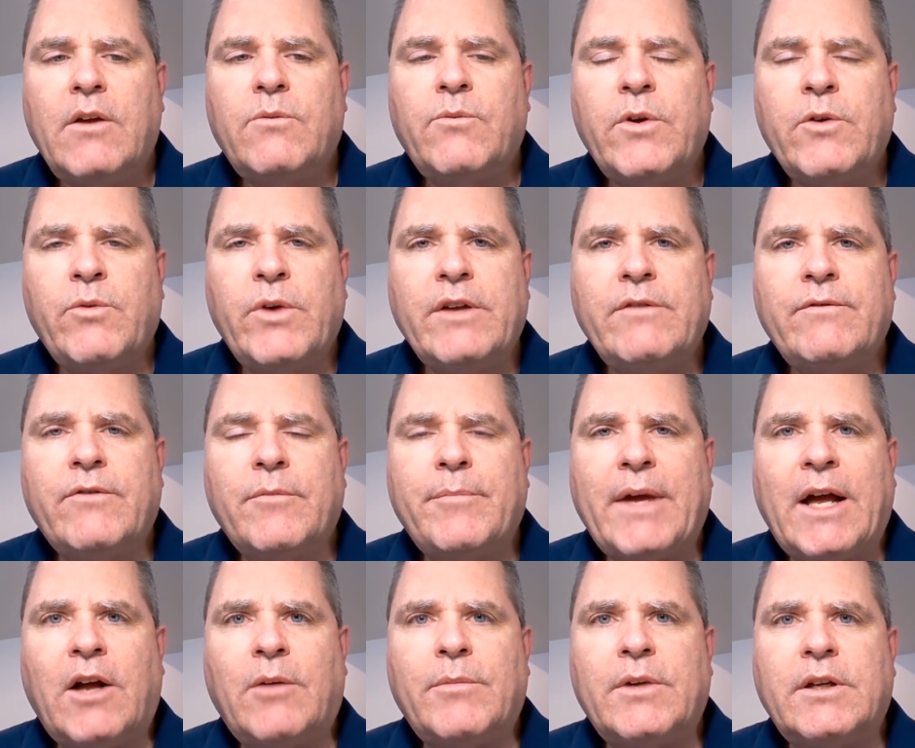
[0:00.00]
We read
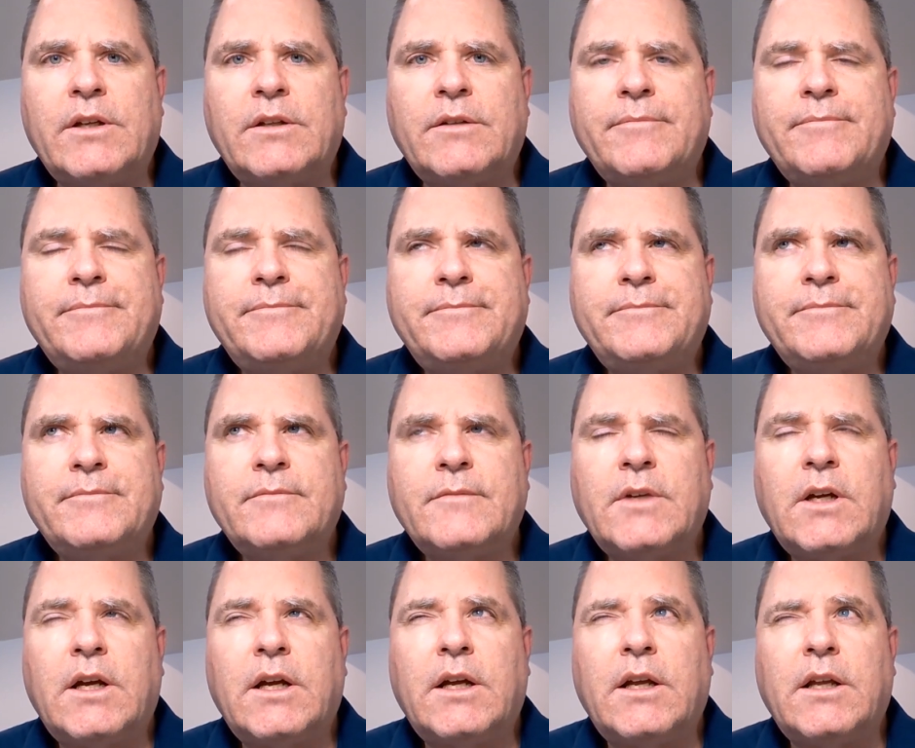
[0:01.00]
from Alma
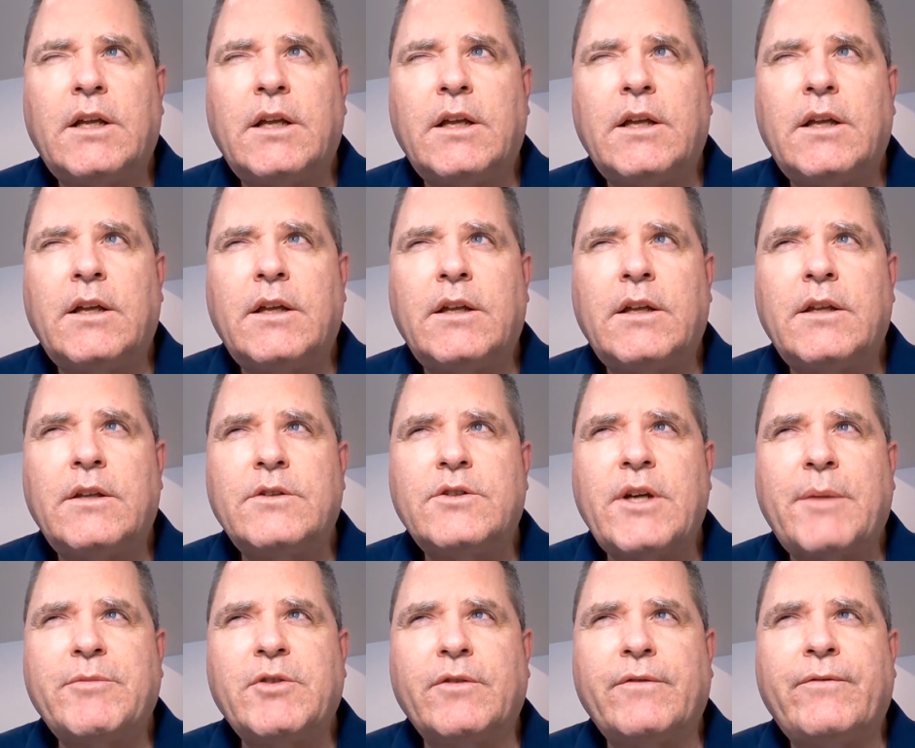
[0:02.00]
uh,
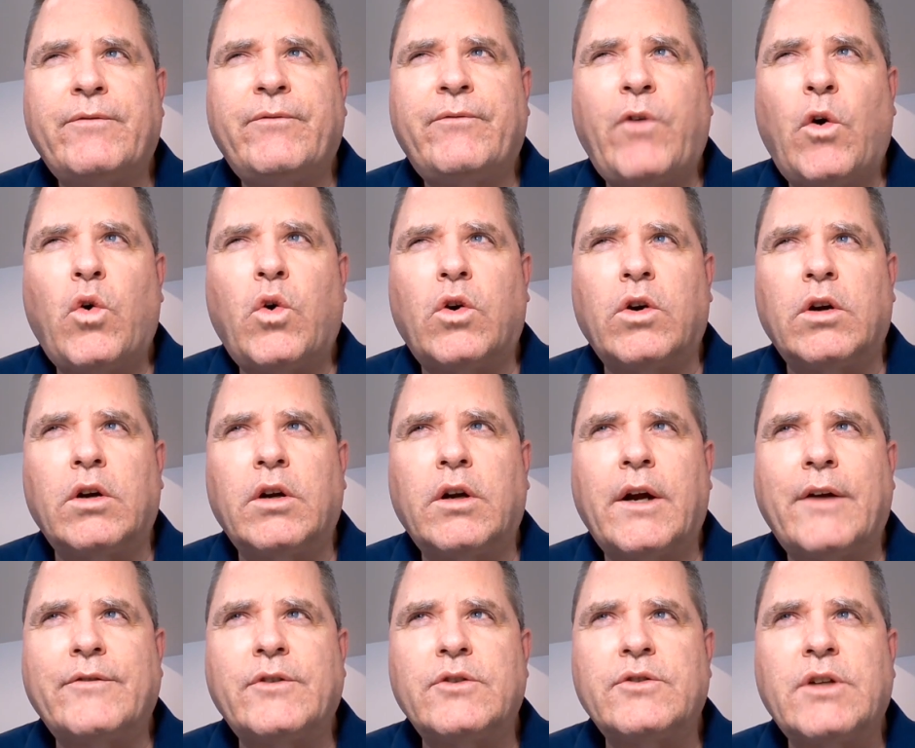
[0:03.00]
chapter
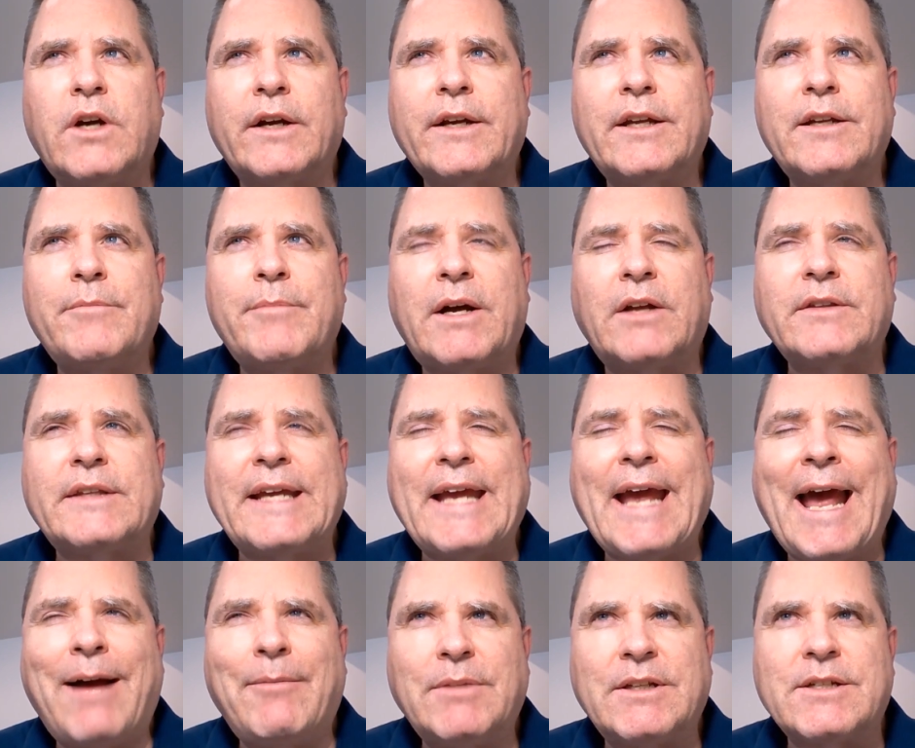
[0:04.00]
4, after talking about the
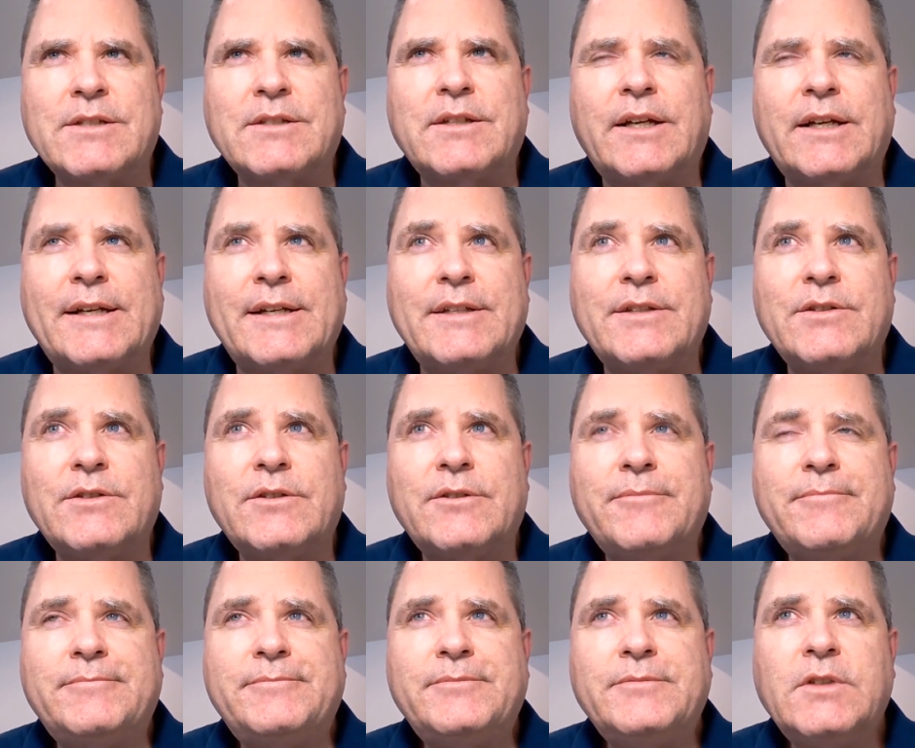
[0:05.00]
Amlicites.
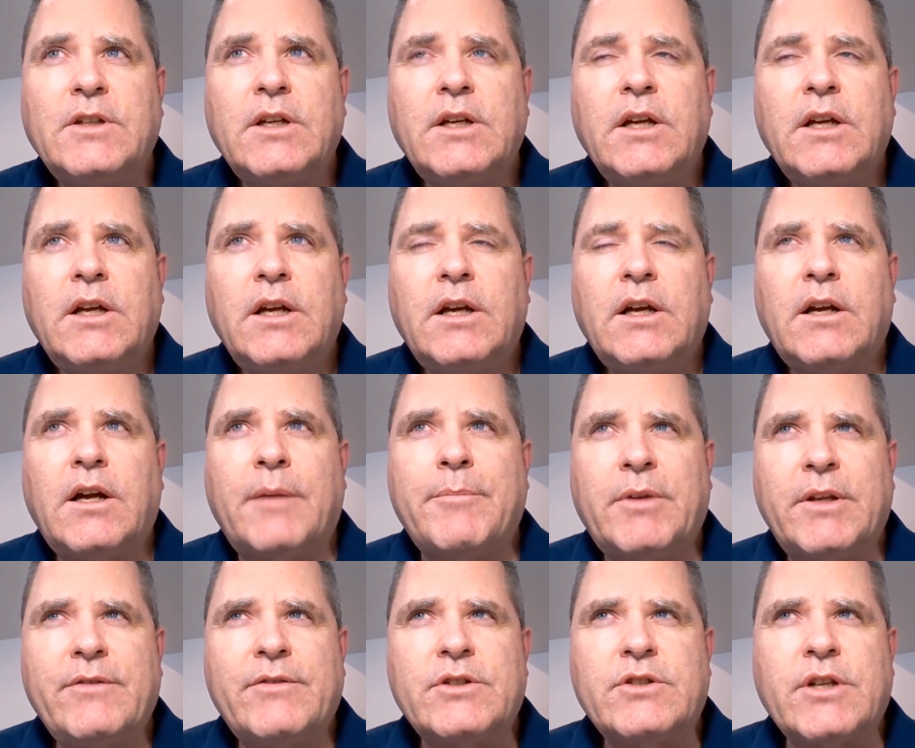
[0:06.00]
I
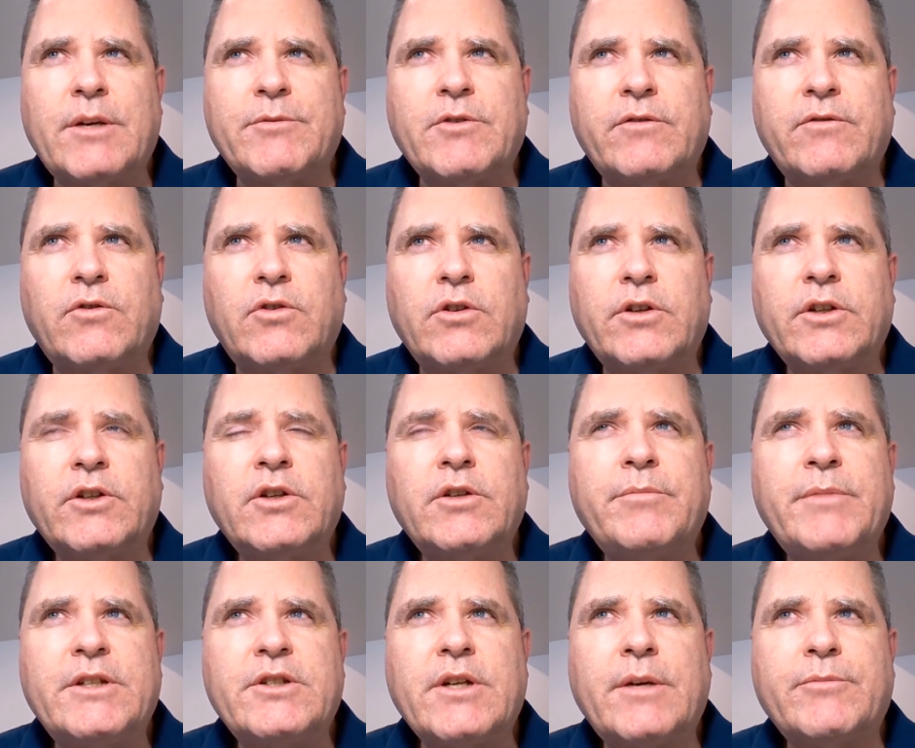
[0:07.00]
believe it's chapter 4, it
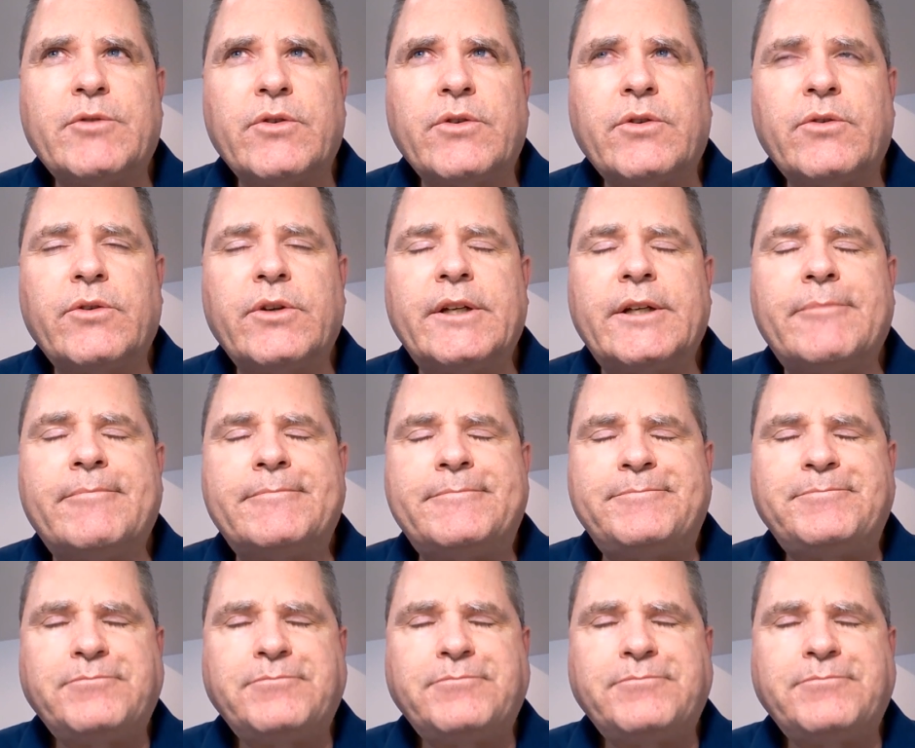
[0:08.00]
could be chapter 3.